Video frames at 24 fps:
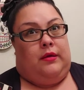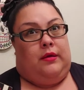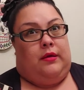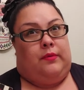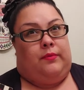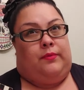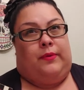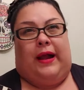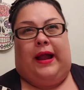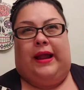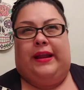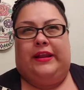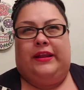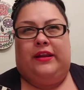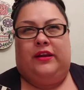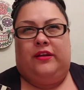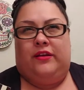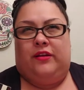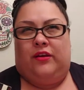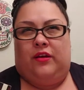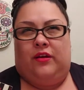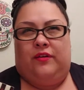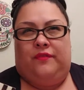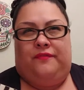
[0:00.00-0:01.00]
writing
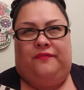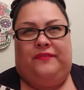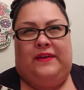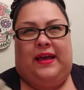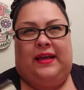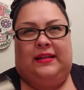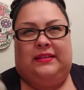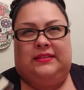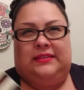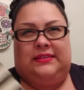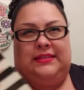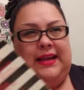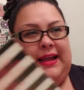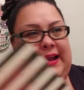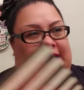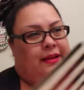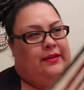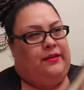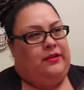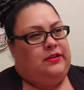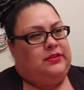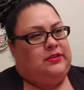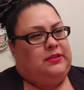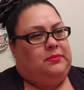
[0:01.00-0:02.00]
in her fan site
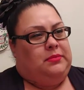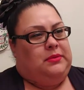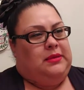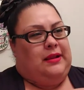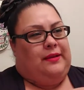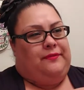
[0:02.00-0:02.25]
or something.